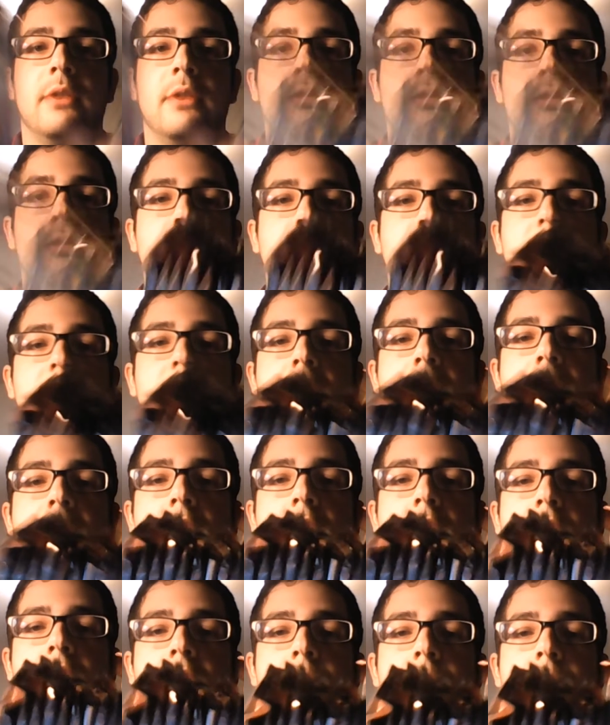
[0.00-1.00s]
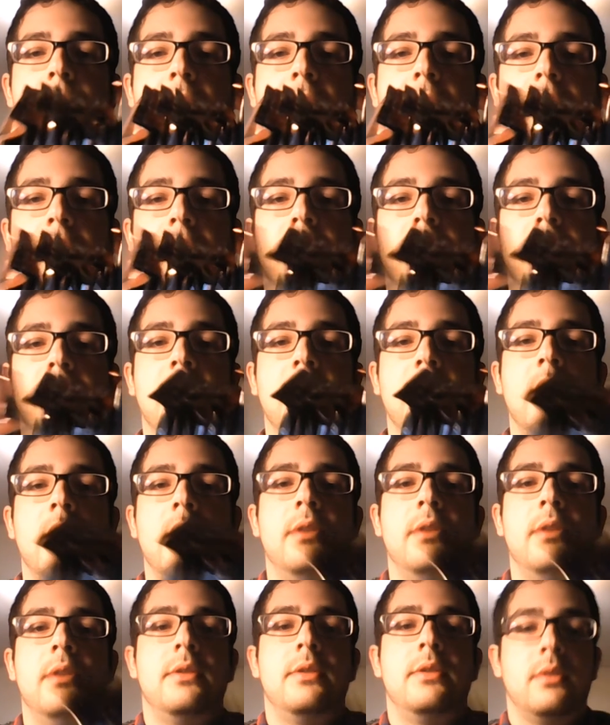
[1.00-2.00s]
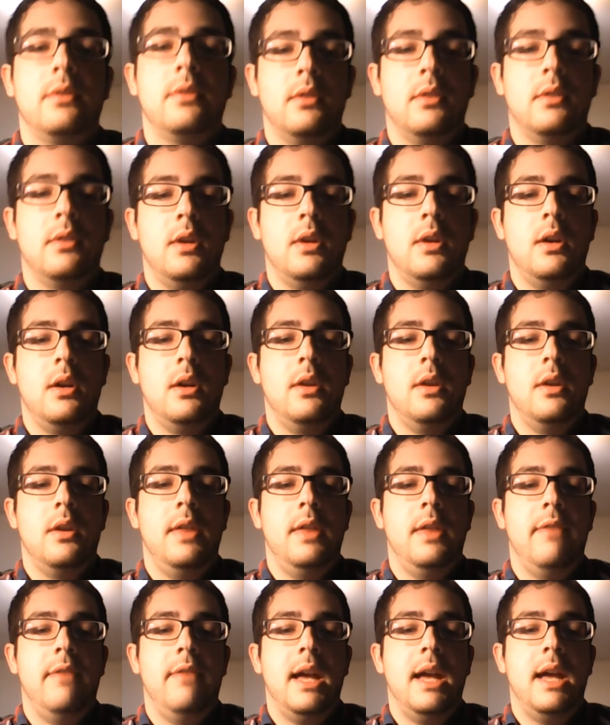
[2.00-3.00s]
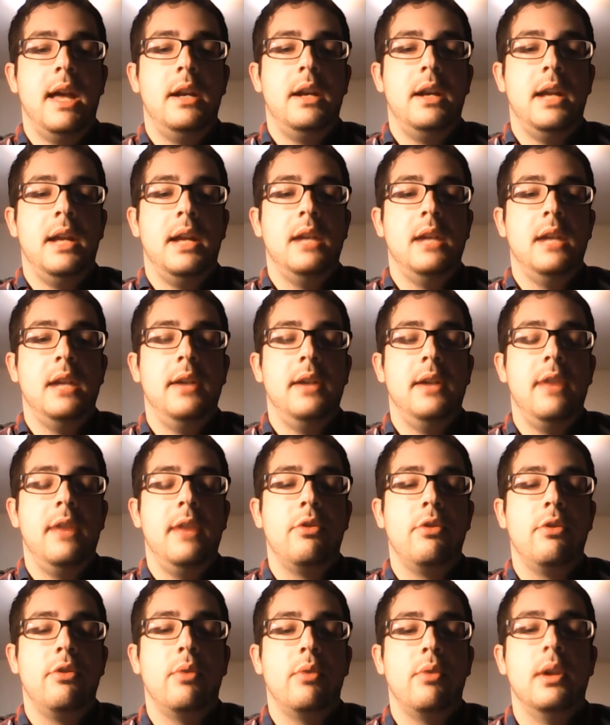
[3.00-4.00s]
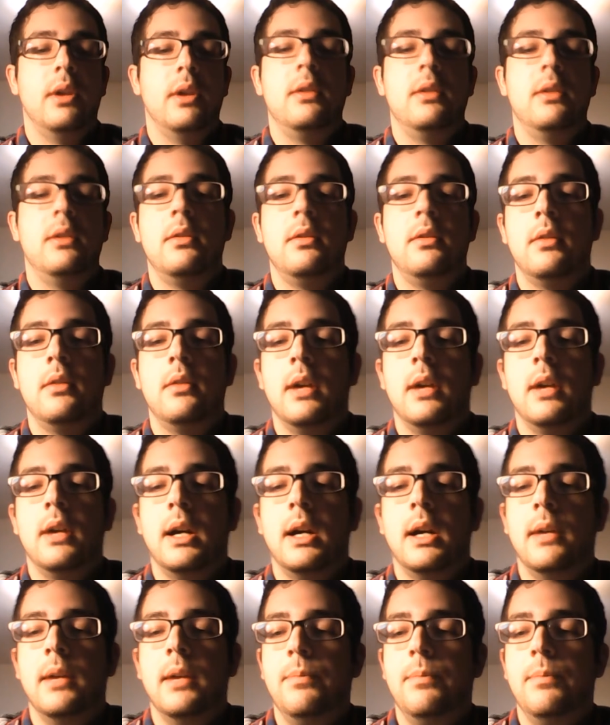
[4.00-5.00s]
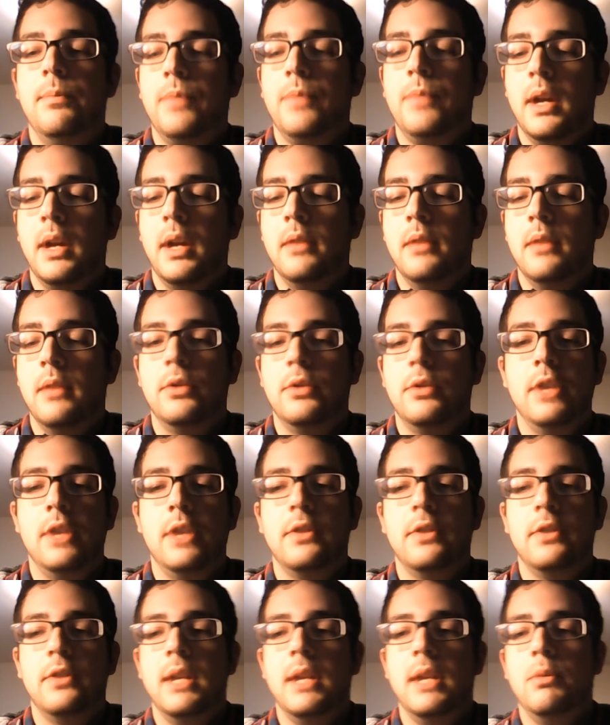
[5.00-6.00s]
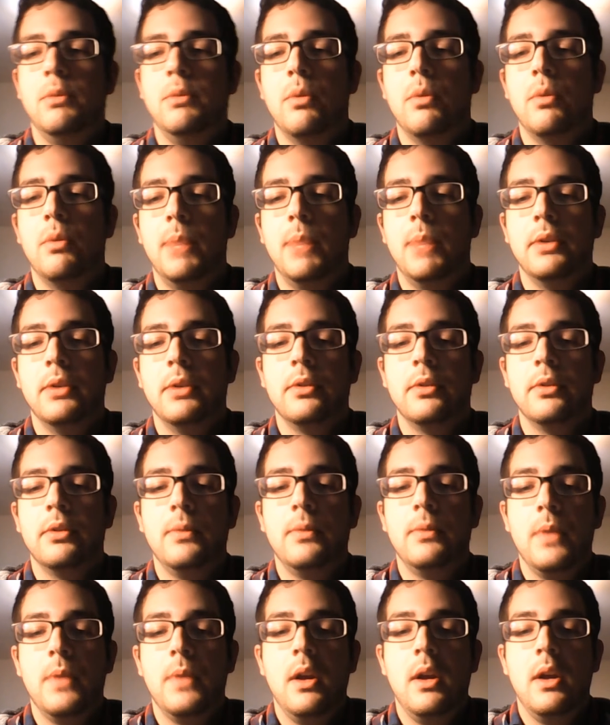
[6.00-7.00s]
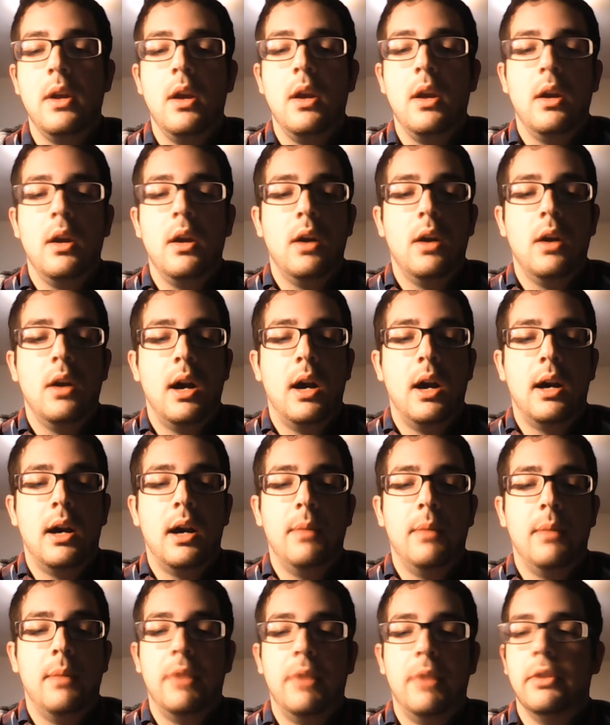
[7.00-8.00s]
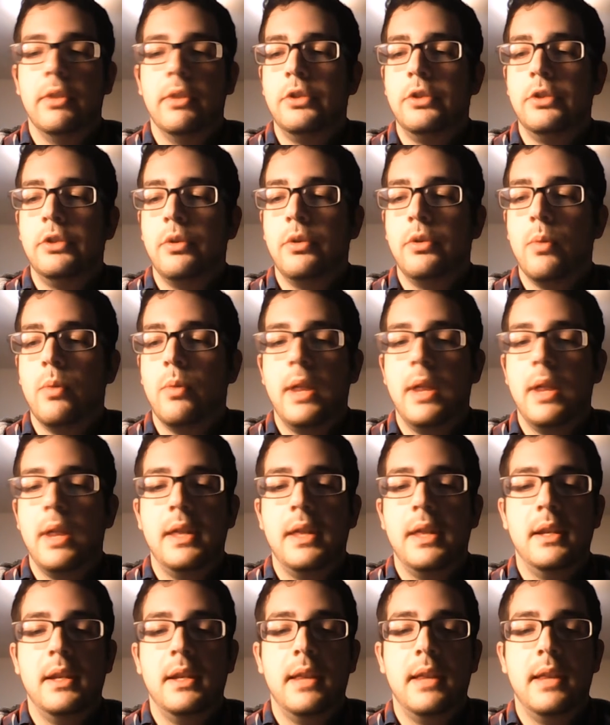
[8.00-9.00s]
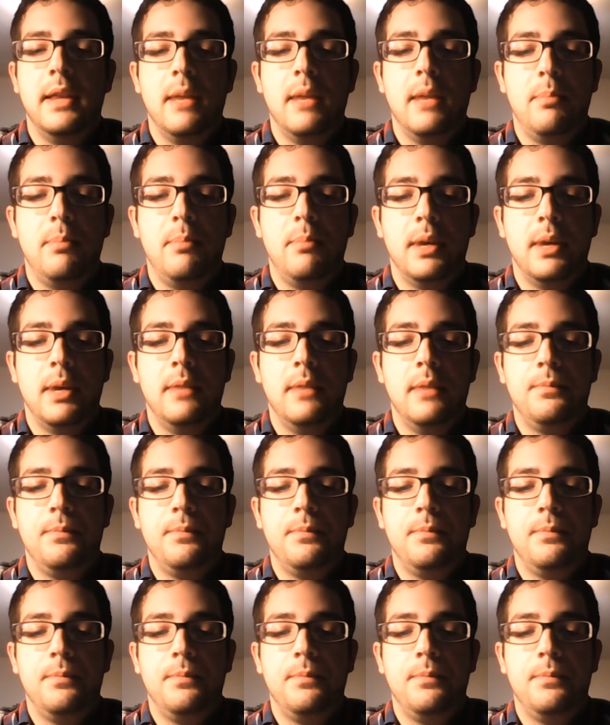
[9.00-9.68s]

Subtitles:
which only had 9 packs of cards. They've added a 10th one and changed the name to a bundle. I'm not really sure why they did that, but